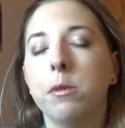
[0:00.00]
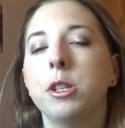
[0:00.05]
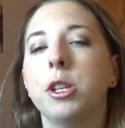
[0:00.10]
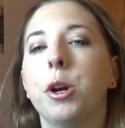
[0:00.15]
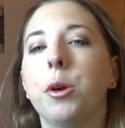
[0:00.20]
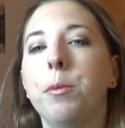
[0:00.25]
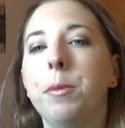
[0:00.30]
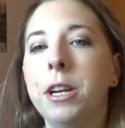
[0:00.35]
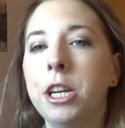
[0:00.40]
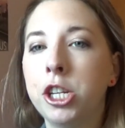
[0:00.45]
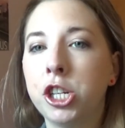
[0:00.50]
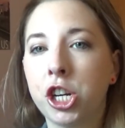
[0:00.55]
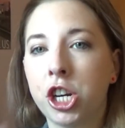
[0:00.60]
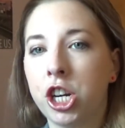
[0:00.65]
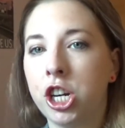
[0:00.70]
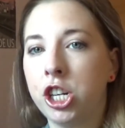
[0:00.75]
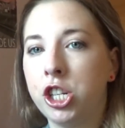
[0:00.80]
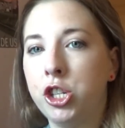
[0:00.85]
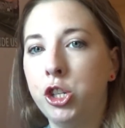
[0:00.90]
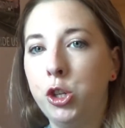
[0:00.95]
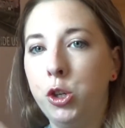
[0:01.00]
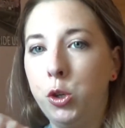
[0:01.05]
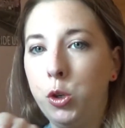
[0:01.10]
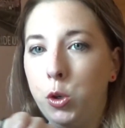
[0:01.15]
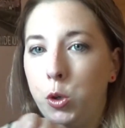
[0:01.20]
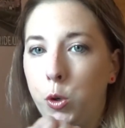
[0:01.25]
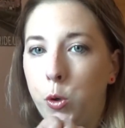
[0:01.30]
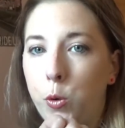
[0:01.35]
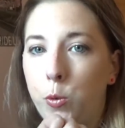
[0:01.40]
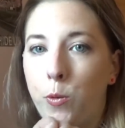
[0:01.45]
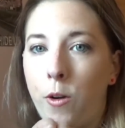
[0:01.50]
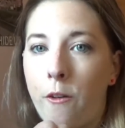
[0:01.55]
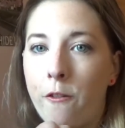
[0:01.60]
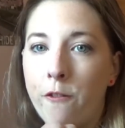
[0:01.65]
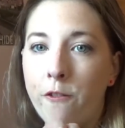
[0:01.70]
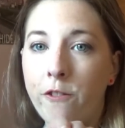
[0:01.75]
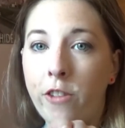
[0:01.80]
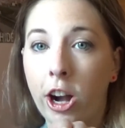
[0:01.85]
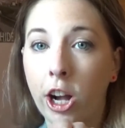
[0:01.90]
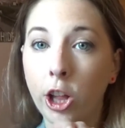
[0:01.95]
So be sure to
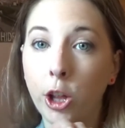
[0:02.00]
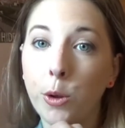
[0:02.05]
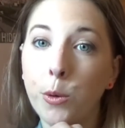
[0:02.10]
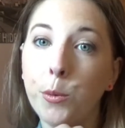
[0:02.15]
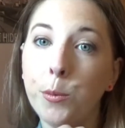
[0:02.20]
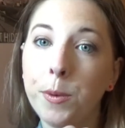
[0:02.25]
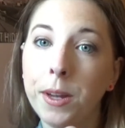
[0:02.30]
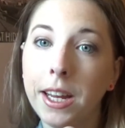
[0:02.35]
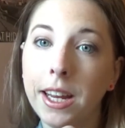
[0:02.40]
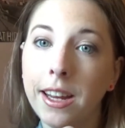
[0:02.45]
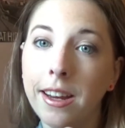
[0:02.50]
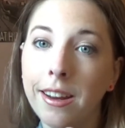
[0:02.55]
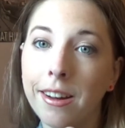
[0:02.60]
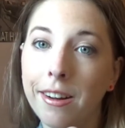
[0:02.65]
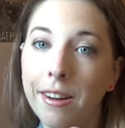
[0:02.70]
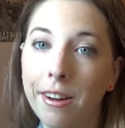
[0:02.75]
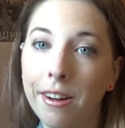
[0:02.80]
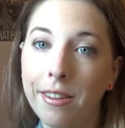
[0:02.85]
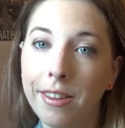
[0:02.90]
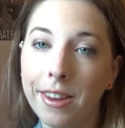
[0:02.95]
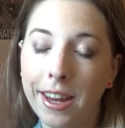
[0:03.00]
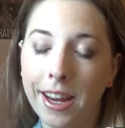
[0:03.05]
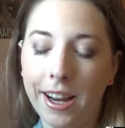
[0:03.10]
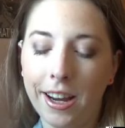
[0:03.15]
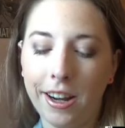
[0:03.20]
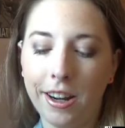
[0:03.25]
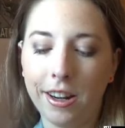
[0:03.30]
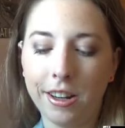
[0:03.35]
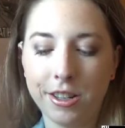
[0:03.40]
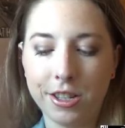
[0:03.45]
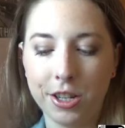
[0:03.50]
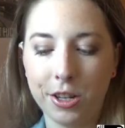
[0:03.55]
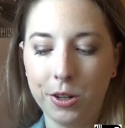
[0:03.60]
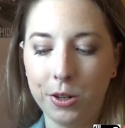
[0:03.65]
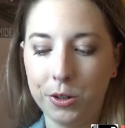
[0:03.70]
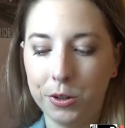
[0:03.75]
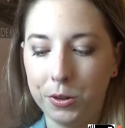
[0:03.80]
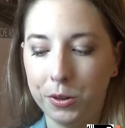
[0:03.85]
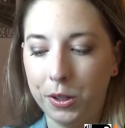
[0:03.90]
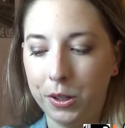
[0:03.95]
follow me on there
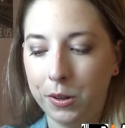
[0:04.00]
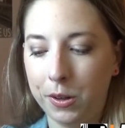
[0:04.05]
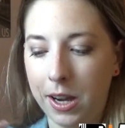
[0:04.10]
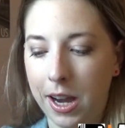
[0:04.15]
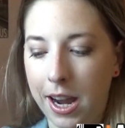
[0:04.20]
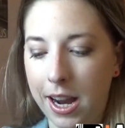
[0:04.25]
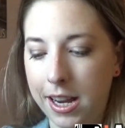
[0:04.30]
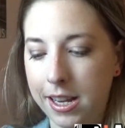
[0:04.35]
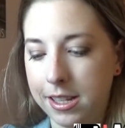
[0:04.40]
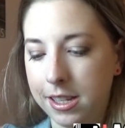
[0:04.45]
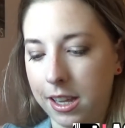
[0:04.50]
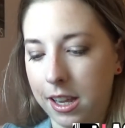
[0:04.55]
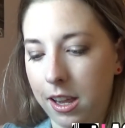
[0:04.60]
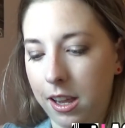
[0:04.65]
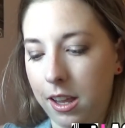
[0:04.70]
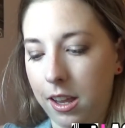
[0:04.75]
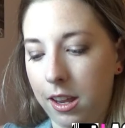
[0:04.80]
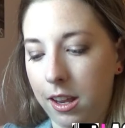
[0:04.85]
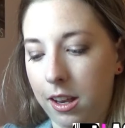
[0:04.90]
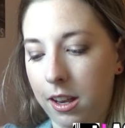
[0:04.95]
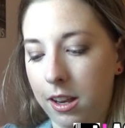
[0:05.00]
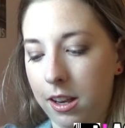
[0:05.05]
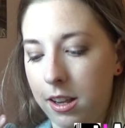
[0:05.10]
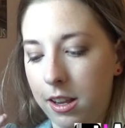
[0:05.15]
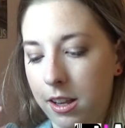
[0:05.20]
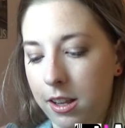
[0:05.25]
so you guys can